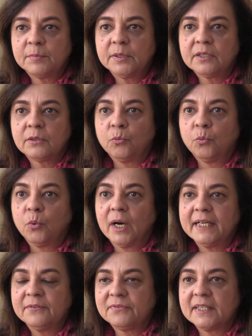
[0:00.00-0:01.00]
book,
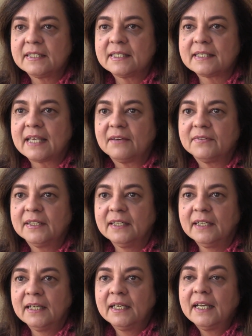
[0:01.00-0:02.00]
What If This Is Heaven,